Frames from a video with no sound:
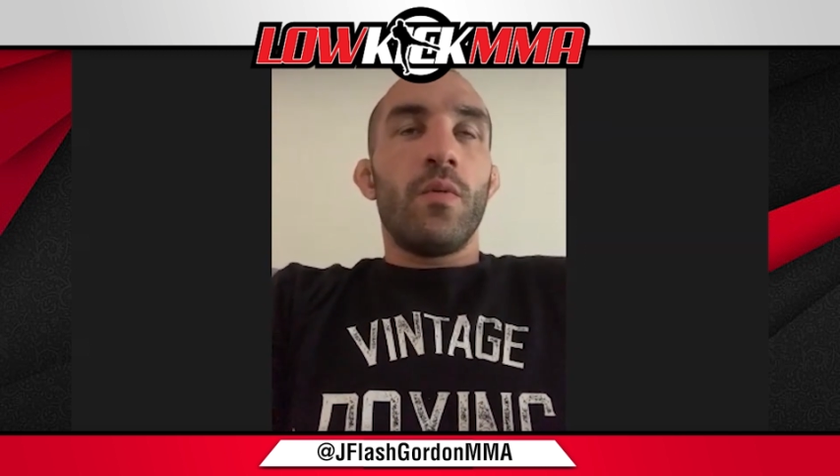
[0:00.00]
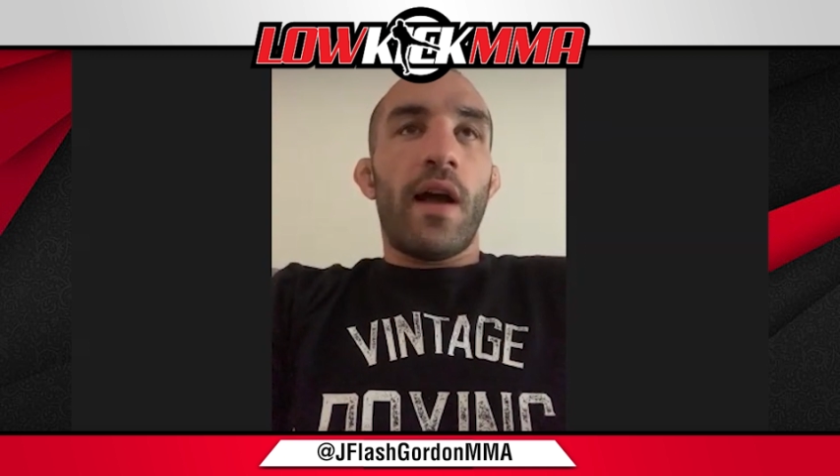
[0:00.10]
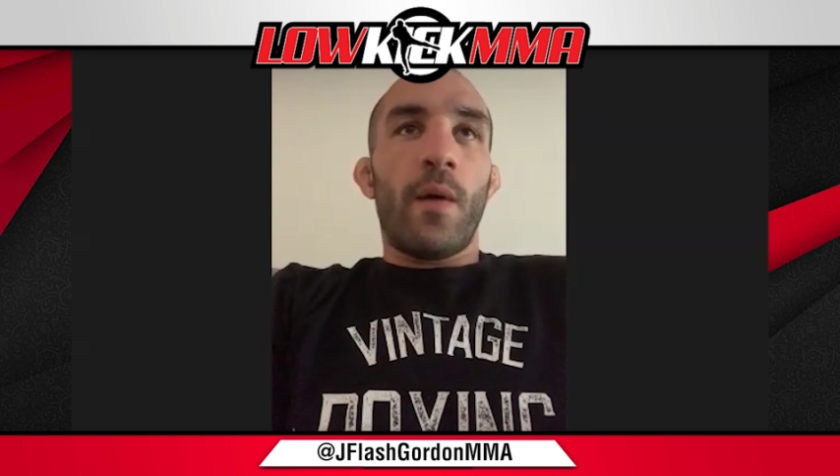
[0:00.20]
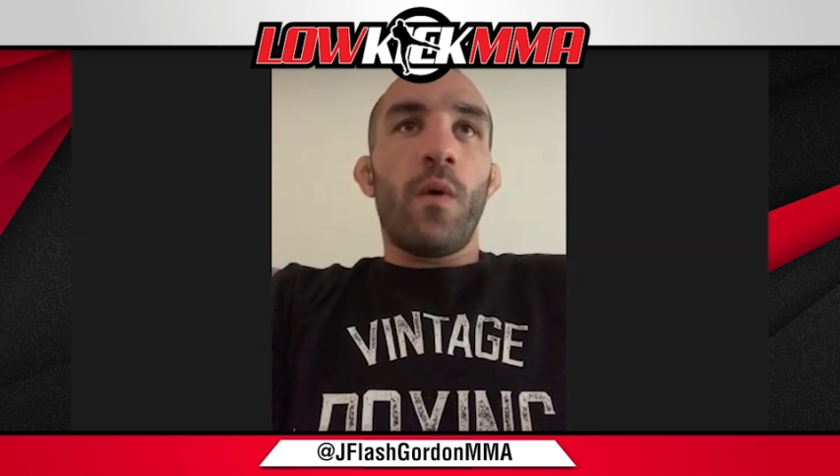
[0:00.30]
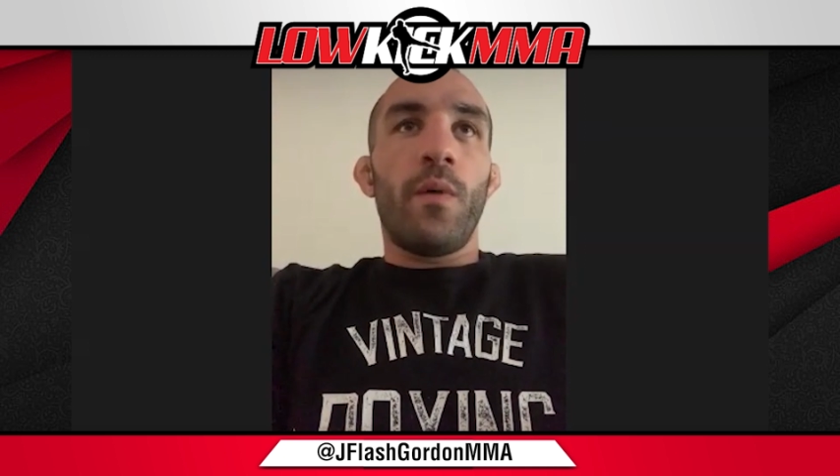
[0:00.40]

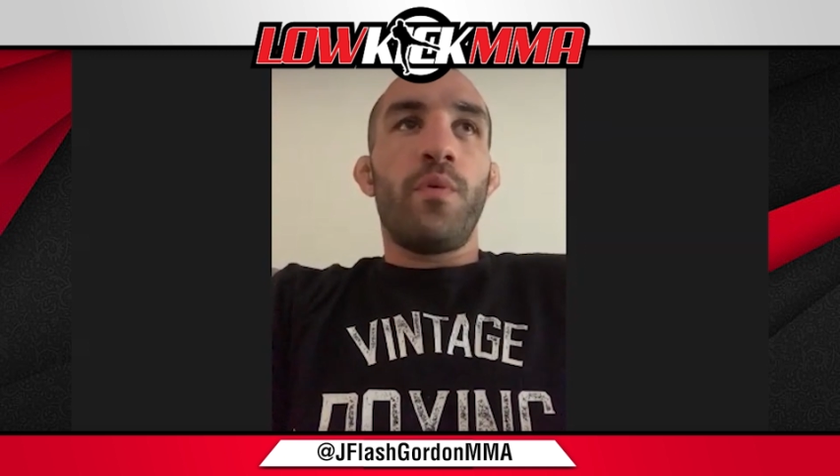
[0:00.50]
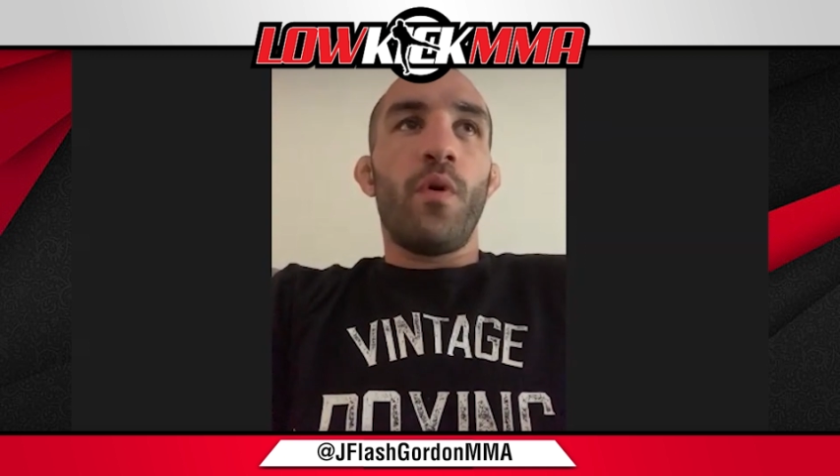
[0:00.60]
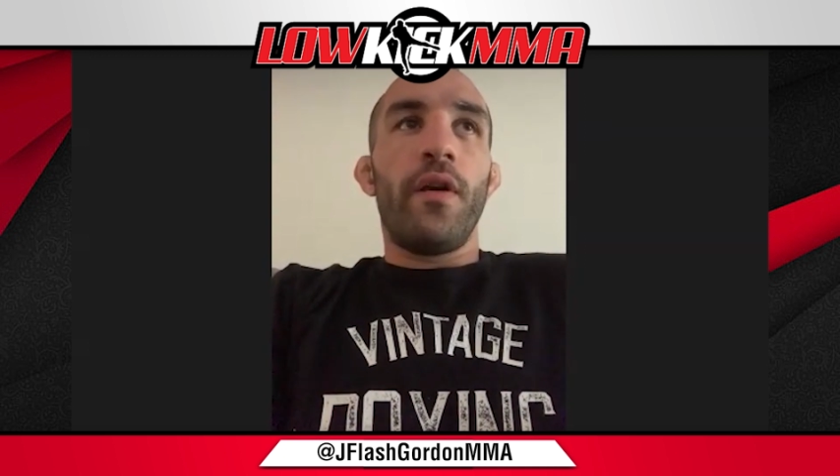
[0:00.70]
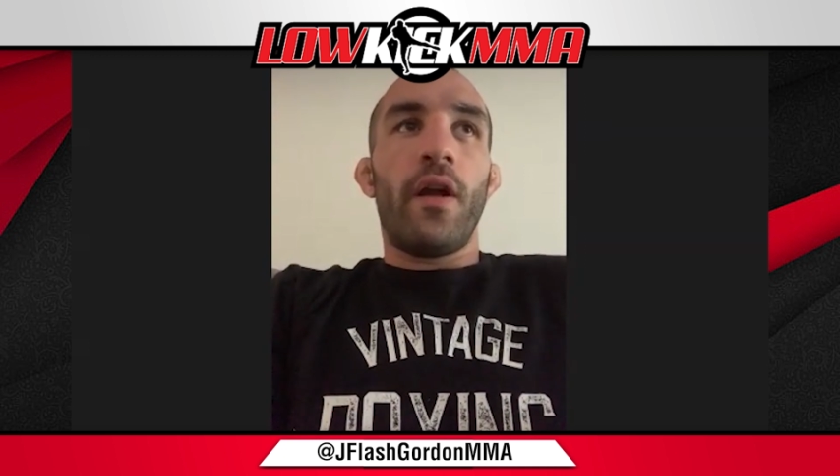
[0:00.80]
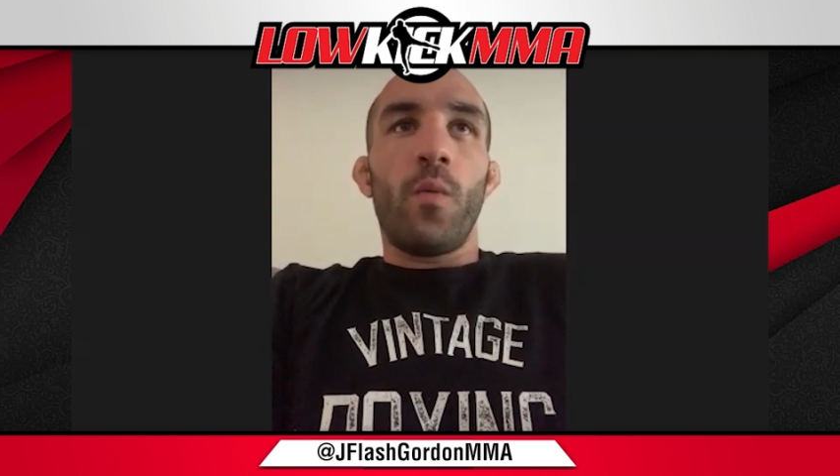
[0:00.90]
at one
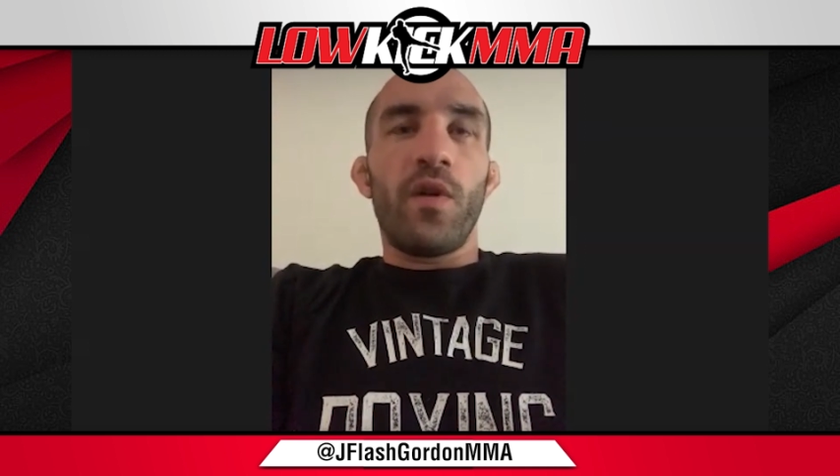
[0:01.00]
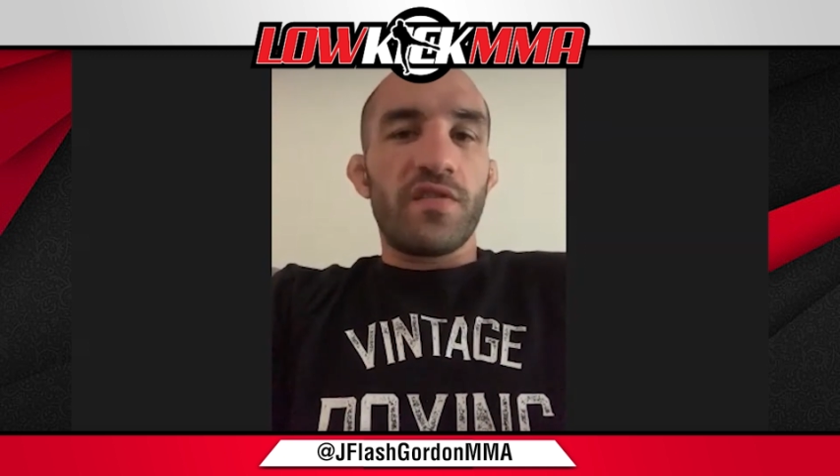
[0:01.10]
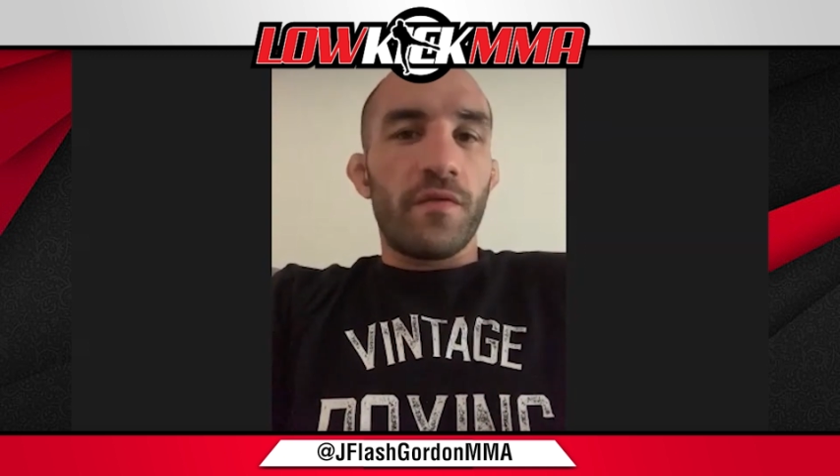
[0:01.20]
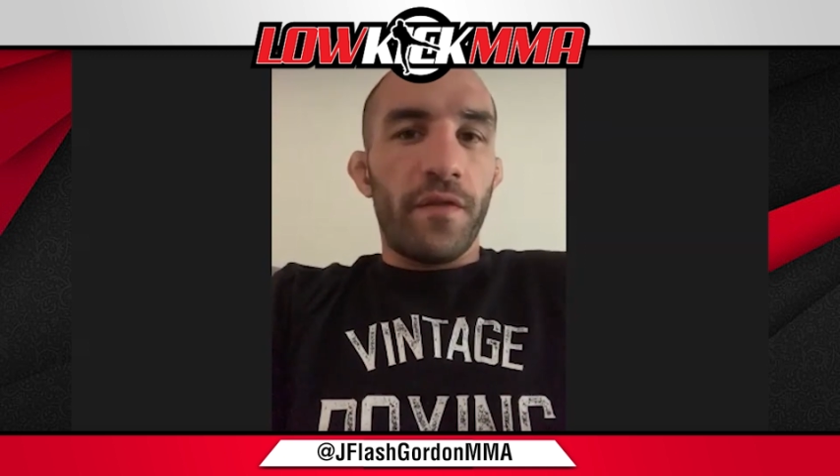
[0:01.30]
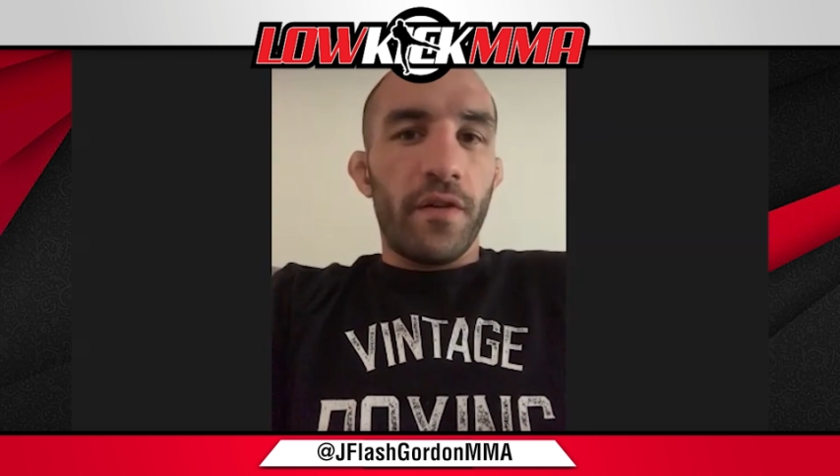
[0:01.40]
point, I
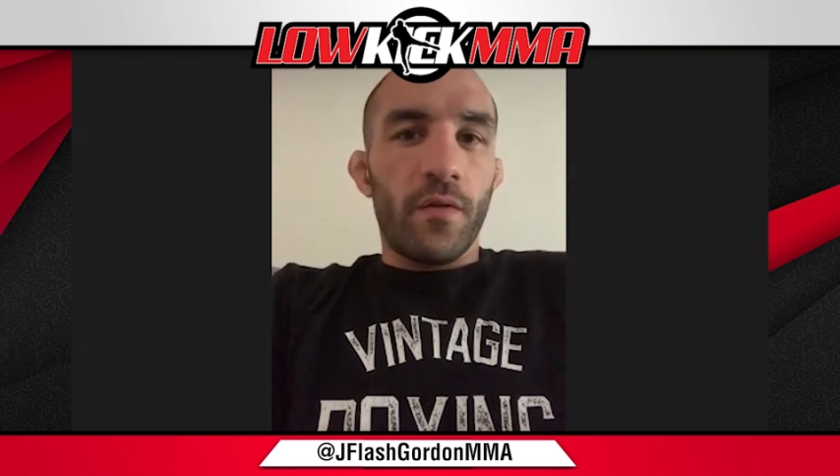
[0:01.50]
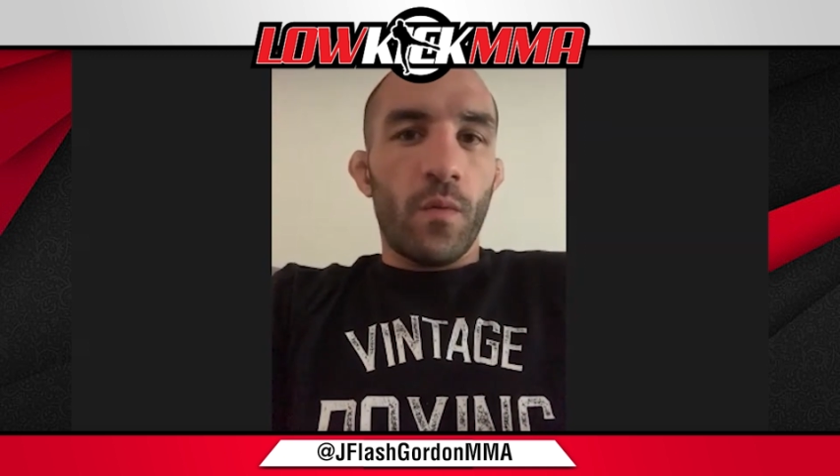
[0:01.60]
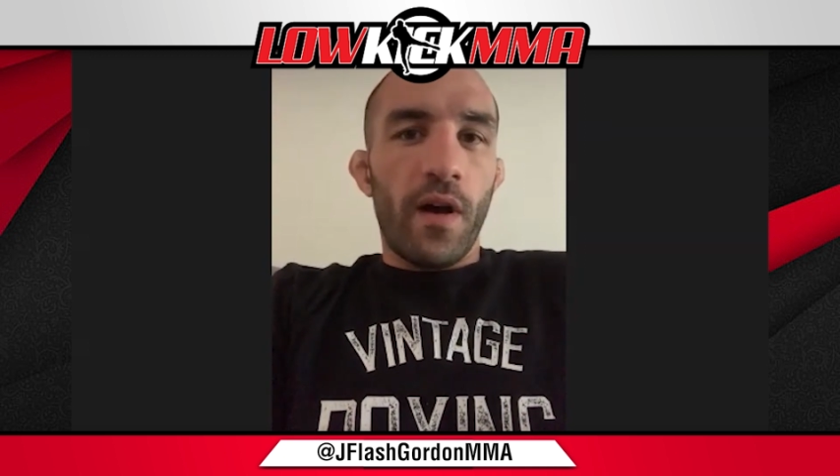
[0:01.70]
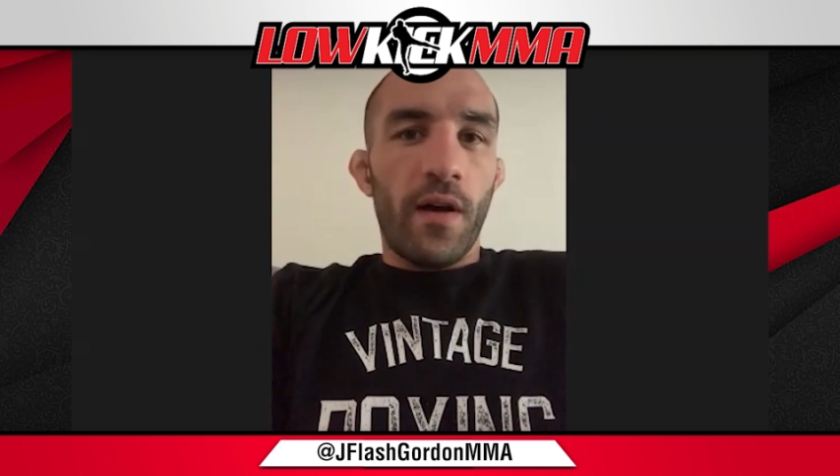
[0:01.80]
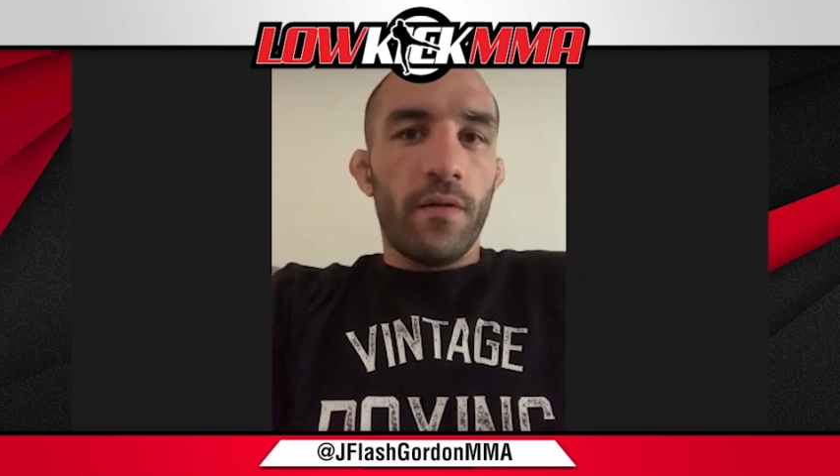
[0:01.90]
wasn't feeling
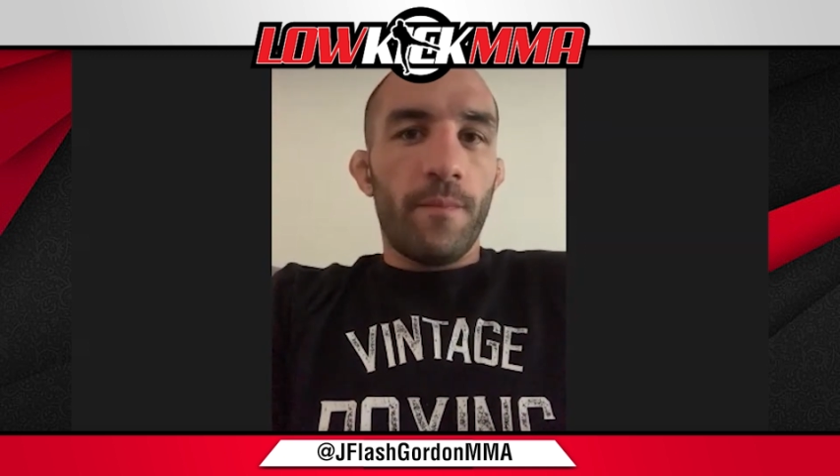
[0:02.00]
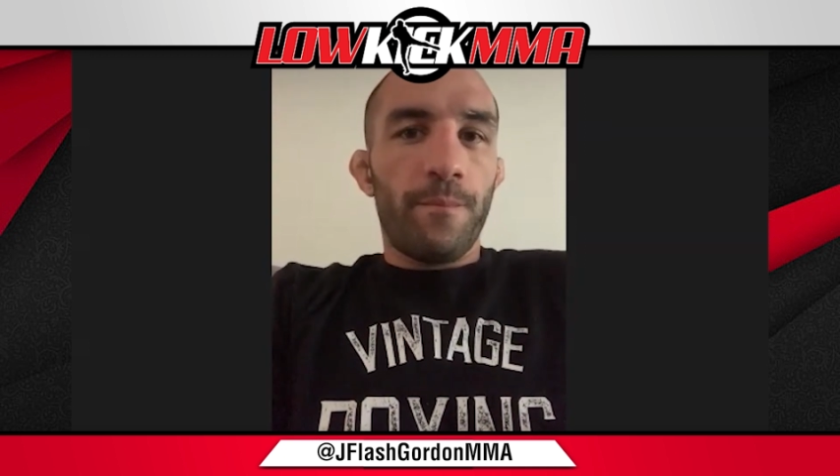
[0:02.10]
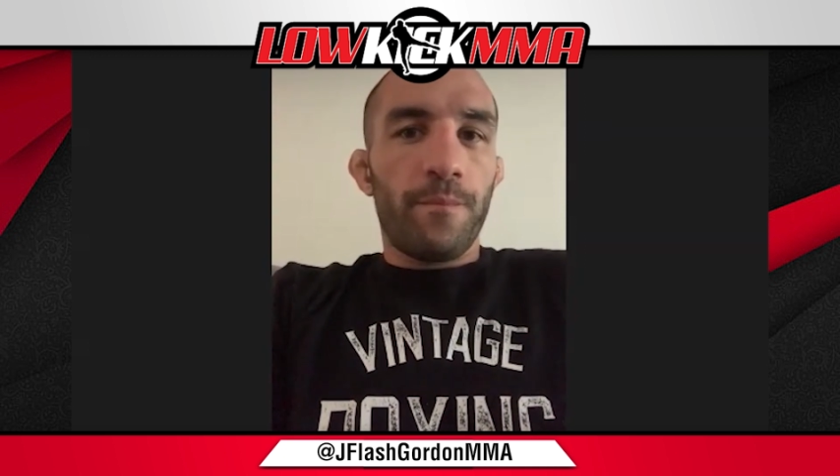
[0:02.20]
well.